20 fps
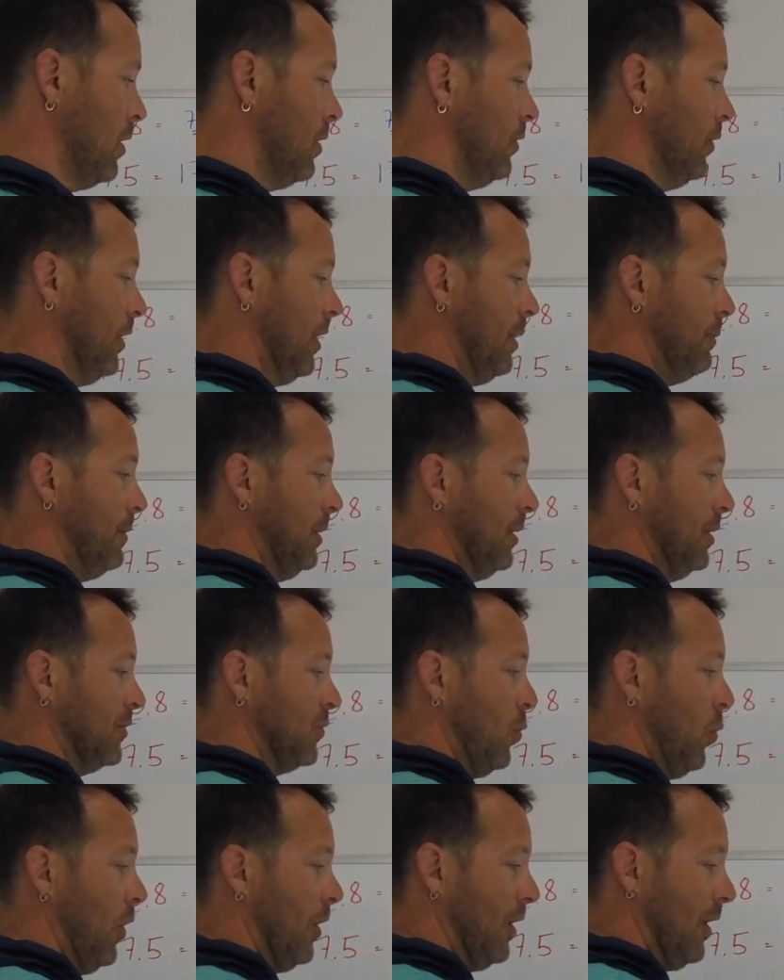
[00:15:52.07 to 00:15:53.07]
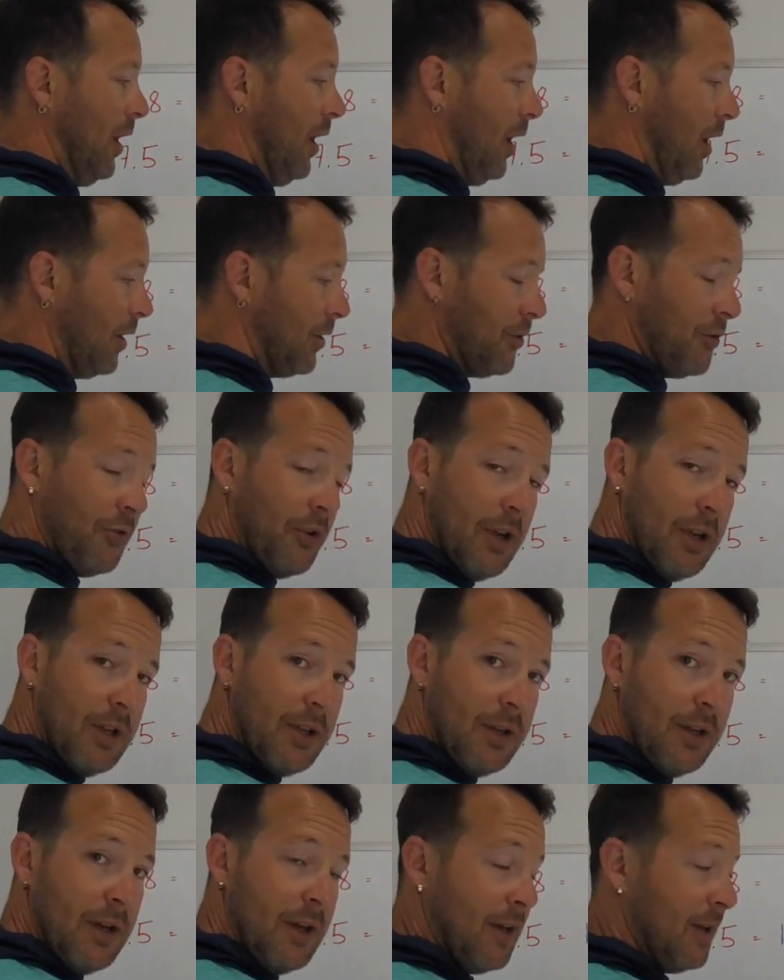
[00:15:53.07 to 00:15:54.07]
Okay, because
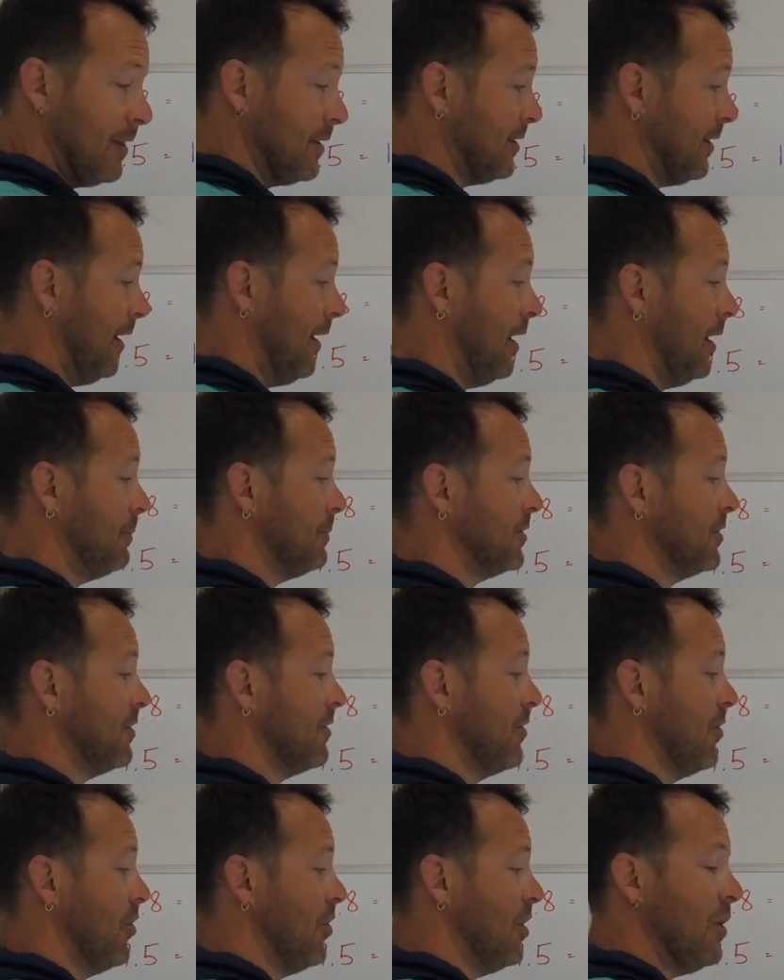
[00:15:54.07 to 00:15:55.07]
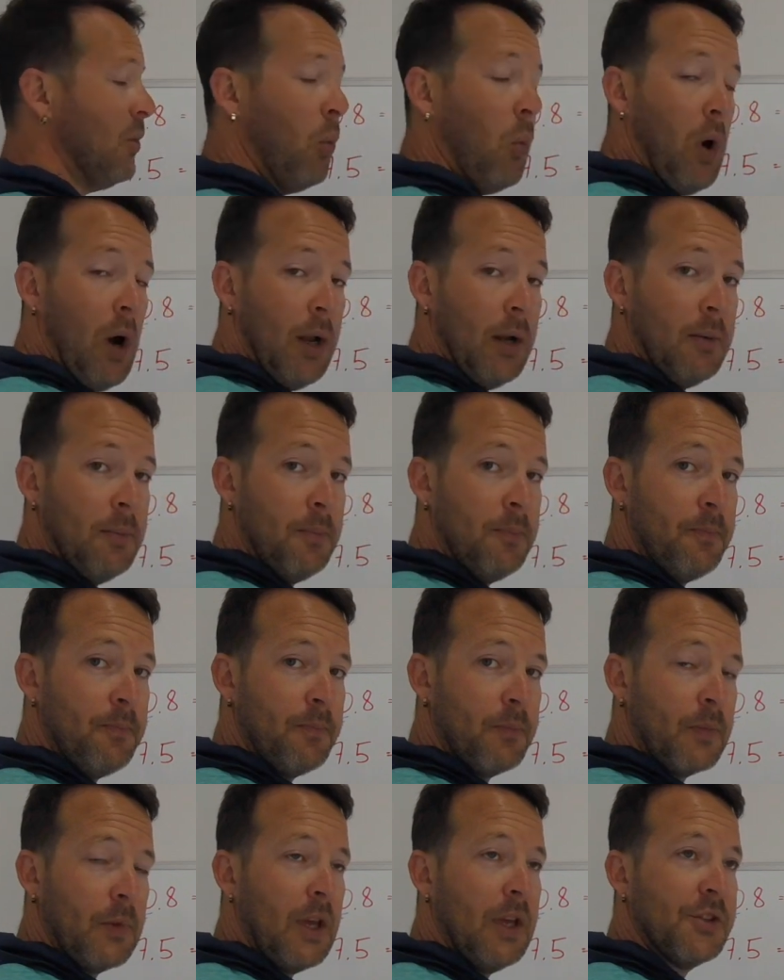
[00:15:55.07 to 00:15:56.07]
100 times 31
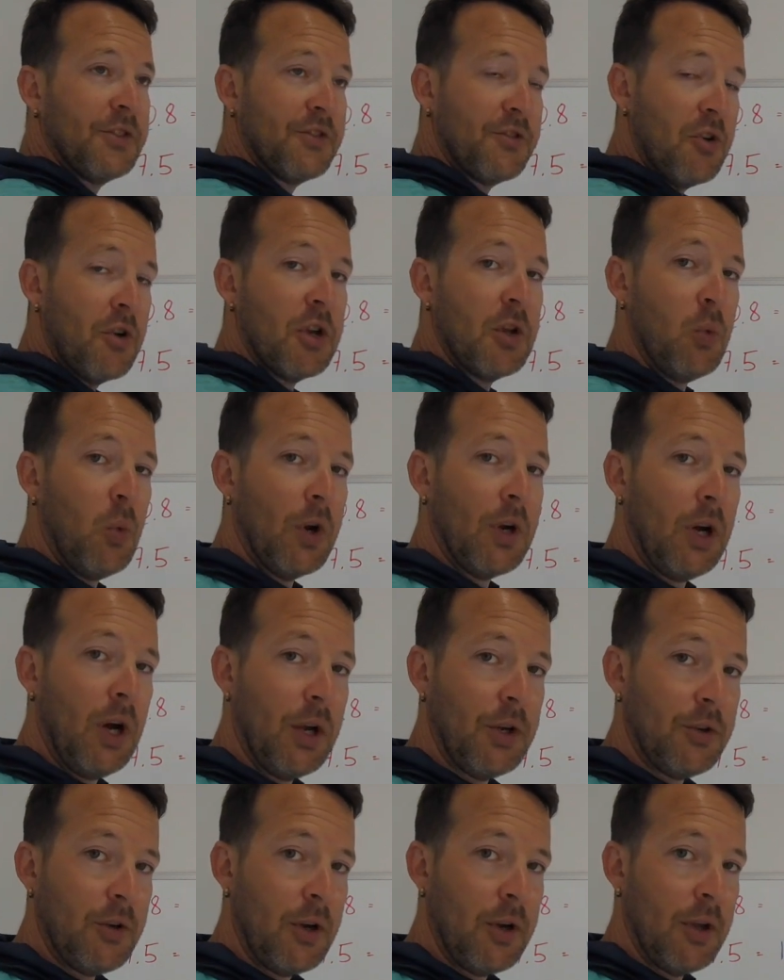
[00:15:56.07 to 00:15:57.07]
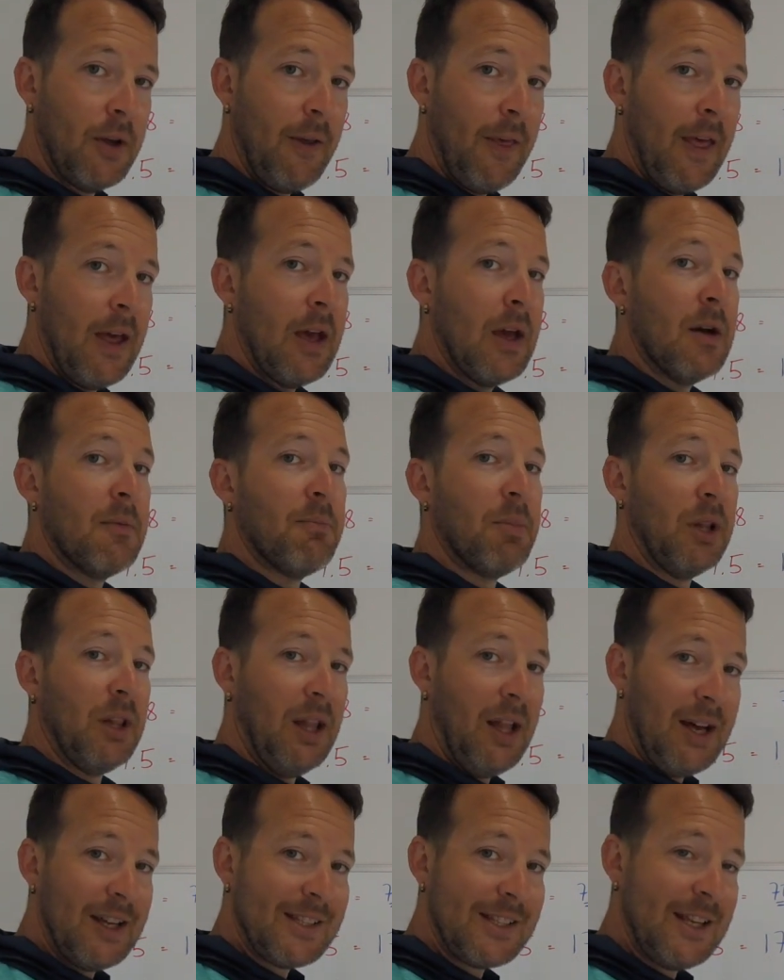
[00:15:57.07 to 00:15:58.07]
is 3100,
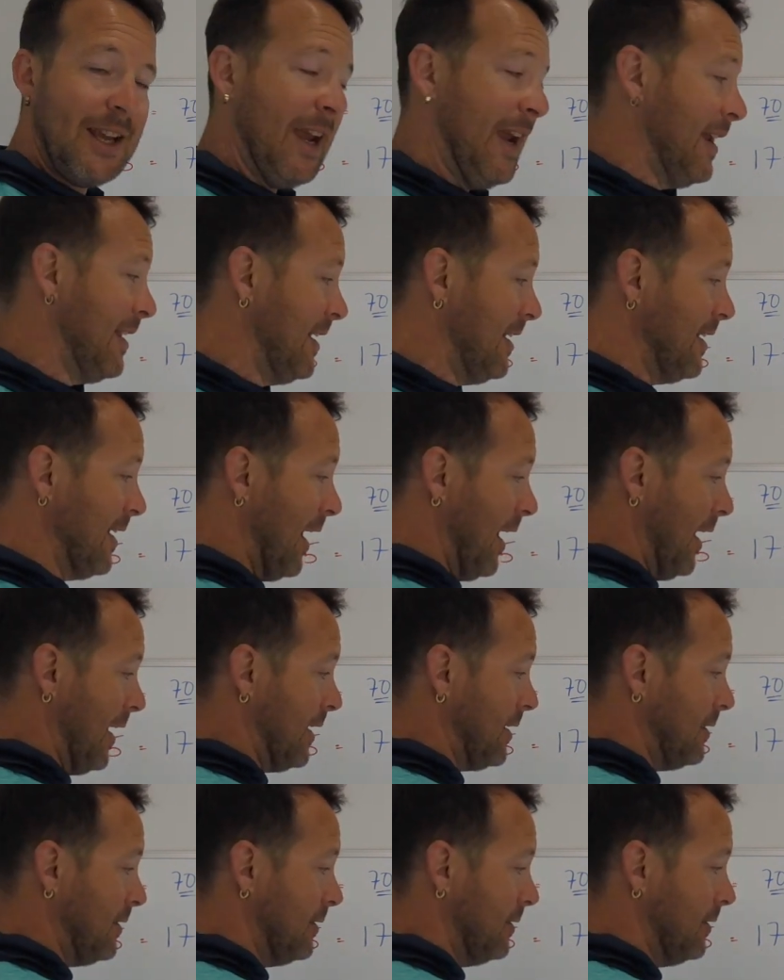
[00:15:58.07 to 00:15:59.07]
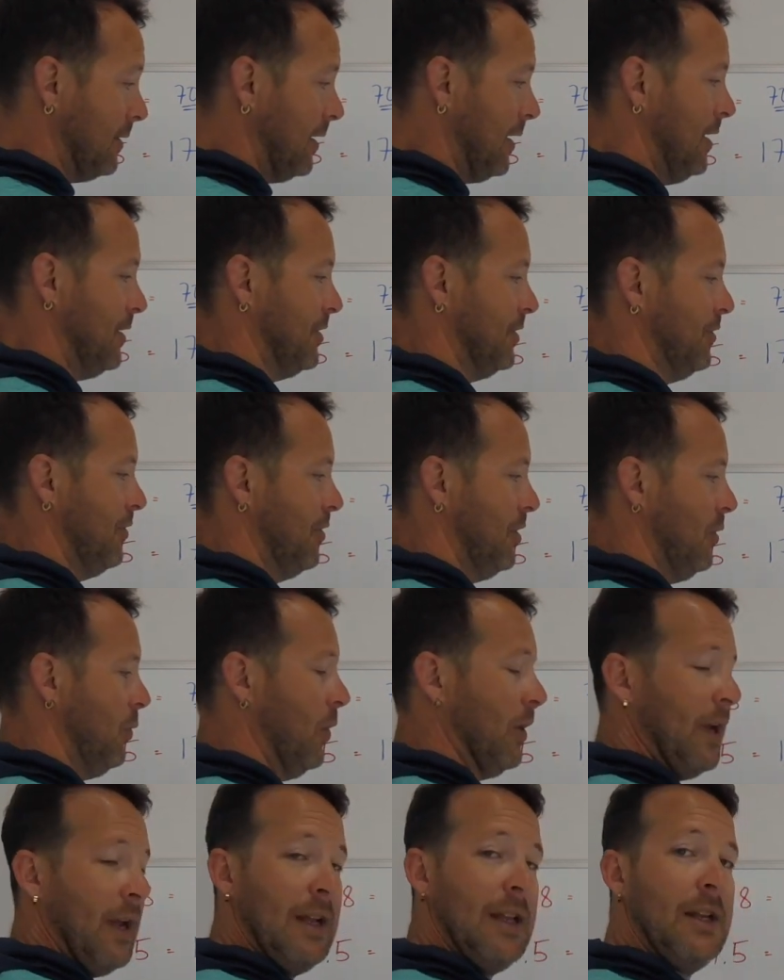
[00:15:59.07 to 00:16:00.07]
plus 89 is
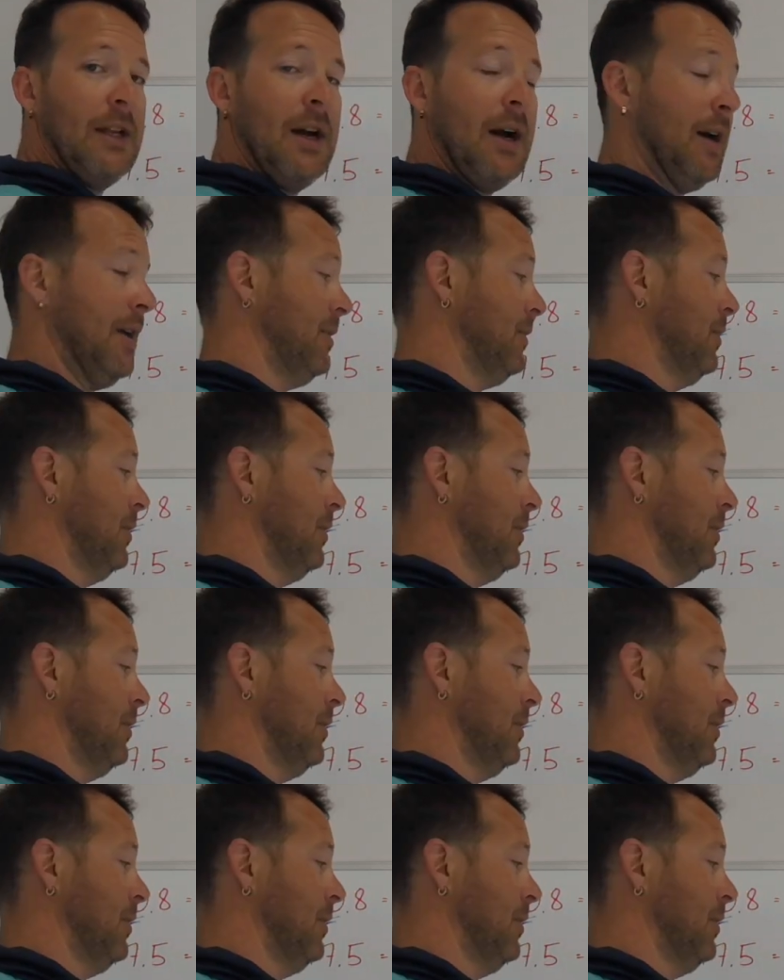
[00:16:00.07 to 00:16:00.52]
3189.